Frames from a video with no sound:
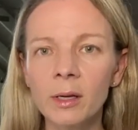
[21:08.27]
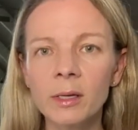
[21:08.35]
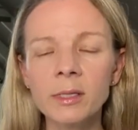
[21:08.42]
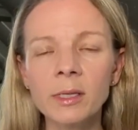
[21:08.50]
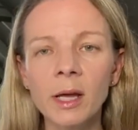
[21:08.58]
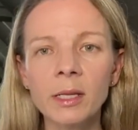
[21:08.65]

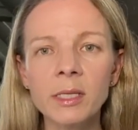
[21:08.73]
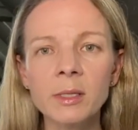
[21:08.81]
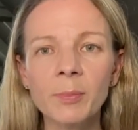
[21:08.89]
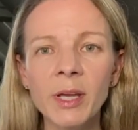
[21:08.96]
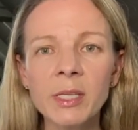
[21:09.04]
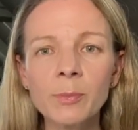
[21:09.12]
son's
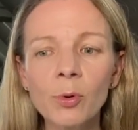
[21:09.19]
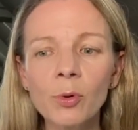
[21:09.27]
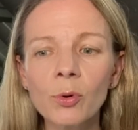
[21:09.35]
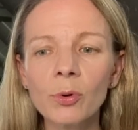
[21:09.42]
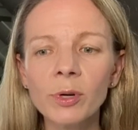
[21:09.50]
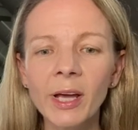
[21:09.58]

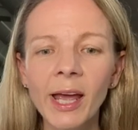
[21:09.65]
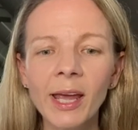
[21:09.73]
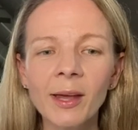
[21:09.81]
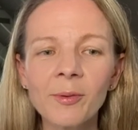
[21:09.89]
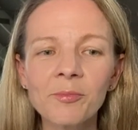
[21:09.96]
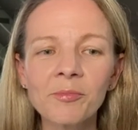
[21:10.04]
baseball
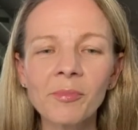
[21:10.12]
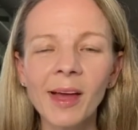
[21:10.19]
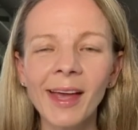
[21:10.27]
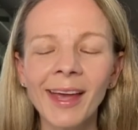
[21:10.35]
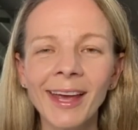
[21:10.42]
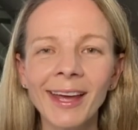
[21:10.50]
game
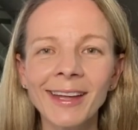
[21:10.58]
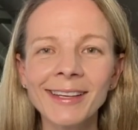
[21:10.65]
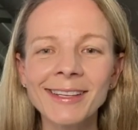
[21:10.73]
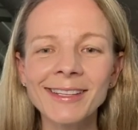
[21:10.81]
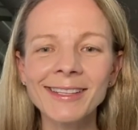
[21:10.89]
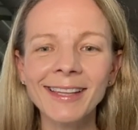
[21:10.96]

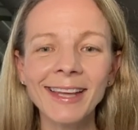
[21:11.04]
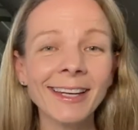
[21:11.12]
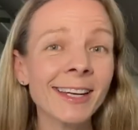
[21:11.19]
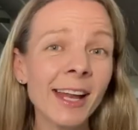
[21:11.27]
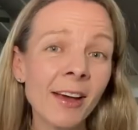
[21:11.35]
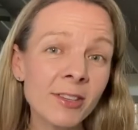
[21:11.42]
and they
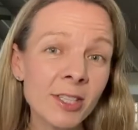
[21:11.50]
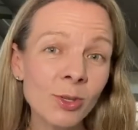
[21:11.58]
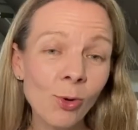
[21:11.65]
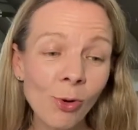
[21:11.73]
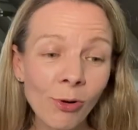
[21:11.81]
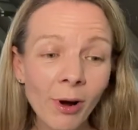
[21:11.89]
didn't have a
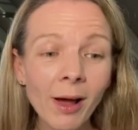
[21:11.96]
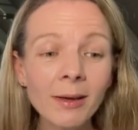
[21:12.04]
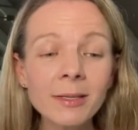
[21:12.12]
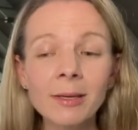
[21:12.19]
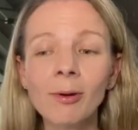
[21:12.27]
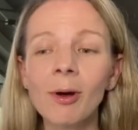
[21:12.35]
scorer,
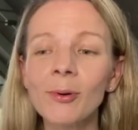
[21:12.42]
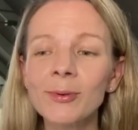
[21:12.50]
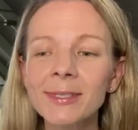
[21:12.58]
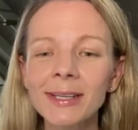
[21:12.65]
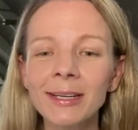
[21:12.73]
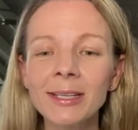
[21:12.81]
so I
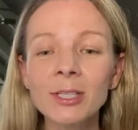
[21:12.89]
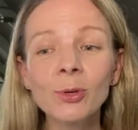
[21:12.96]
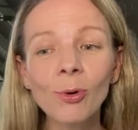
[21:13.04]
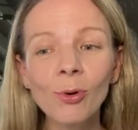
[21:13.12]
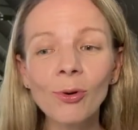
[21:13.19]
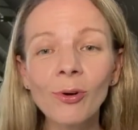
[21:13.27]
was going to
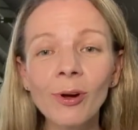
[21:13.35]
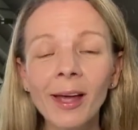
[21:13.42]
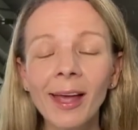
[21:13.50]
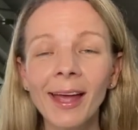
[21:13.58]
score.